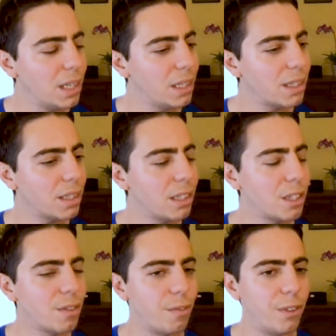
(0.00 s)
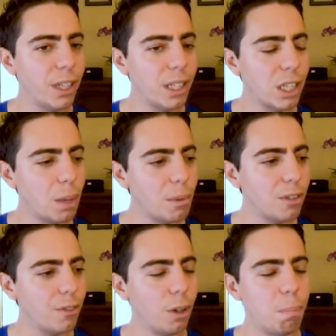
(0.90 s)
It's very
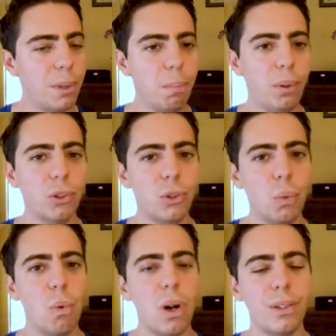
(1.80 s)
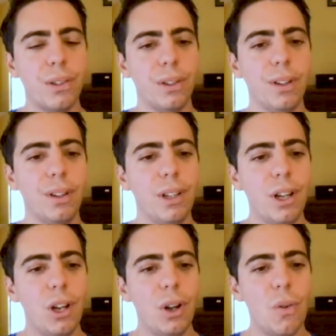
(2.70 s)
common for people to wonder
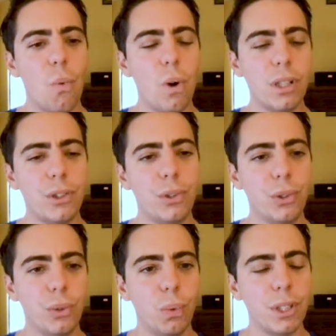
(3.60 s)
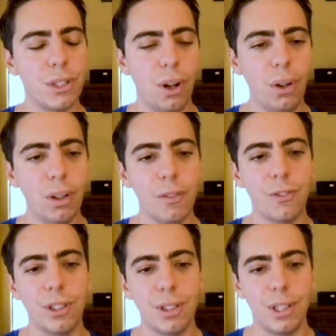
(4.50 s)
what to do with all
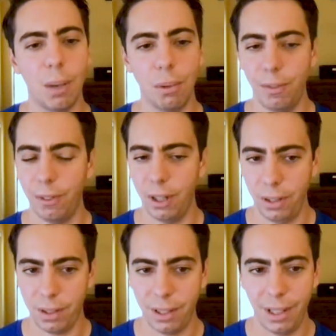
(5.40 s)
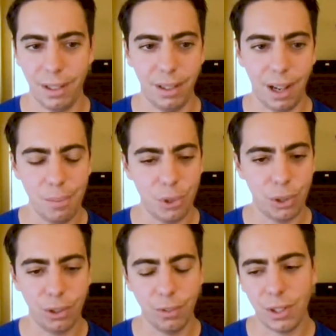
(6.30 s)
of these YAML files, and I'm
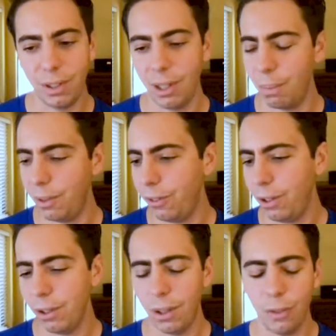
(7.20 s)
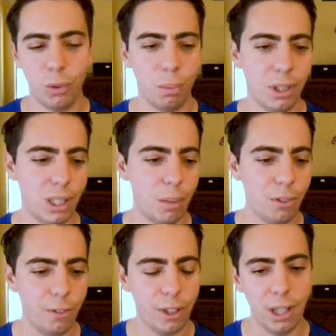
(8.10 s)
sure you've seen that before. You have too many
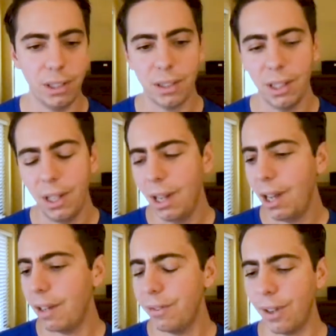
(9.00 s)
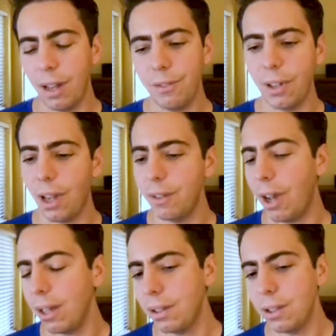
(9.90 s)
YAML files. I've
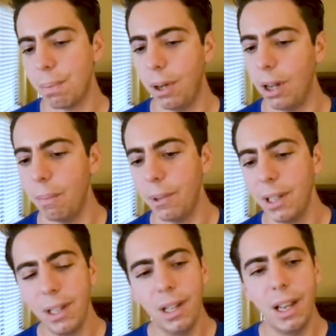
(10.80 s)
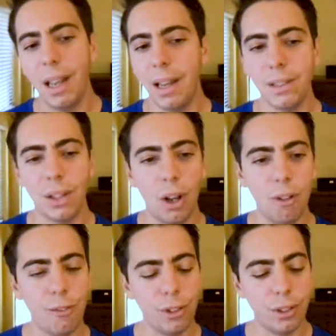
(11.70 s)
had this problem, and
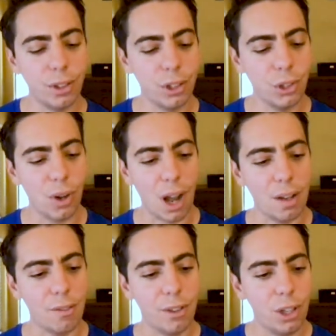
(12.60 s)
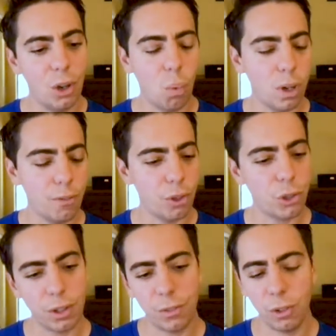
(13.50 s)
often you have one
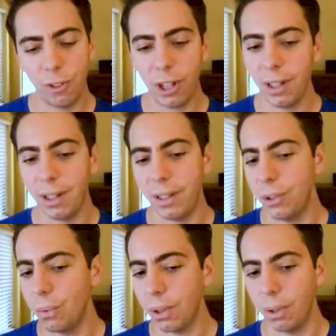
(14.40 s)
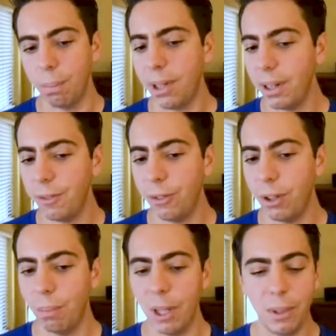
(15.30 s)
version of the file and you want to apply it
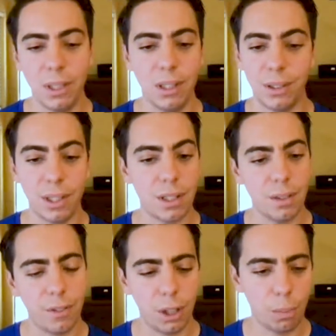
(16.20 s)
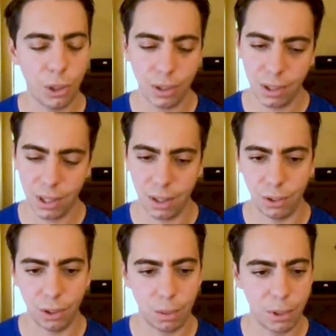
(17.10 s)
for maybe a test environment, as I
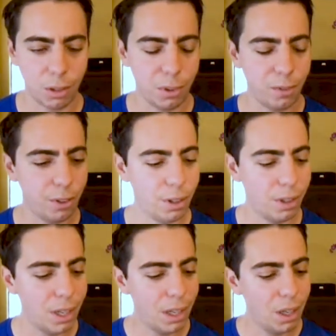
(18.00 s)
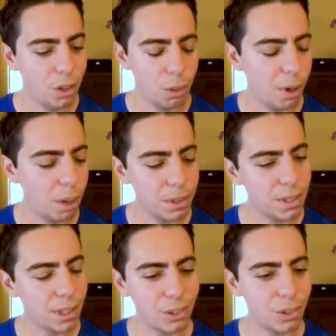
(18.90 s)
talked about before. The problem
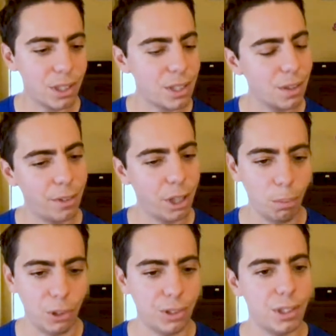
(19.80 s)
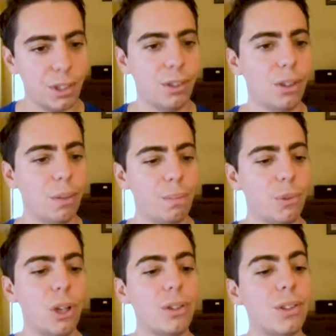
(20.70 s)
is that the test environment is
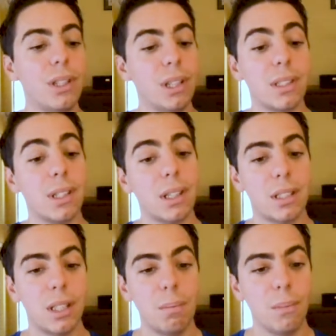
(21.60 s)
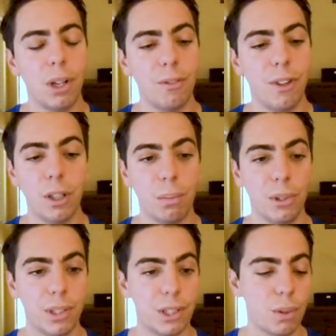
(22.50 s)
not the exact same
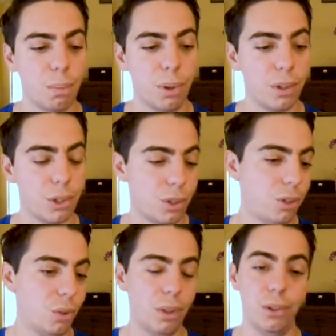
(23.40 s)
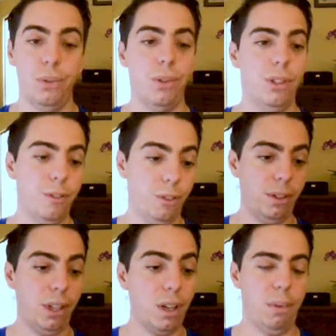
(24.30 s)
environment as the production. You want to use a
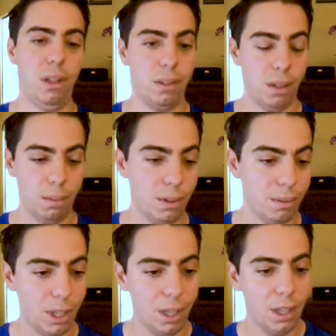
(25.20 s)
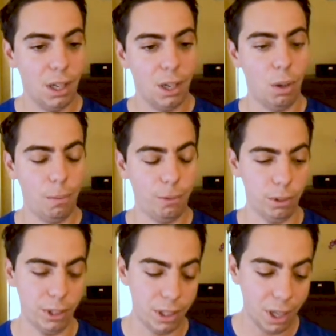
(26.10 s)
different database. I mean,
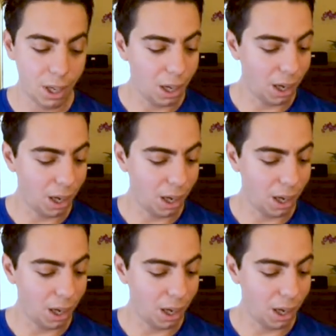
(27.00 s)
hopefully.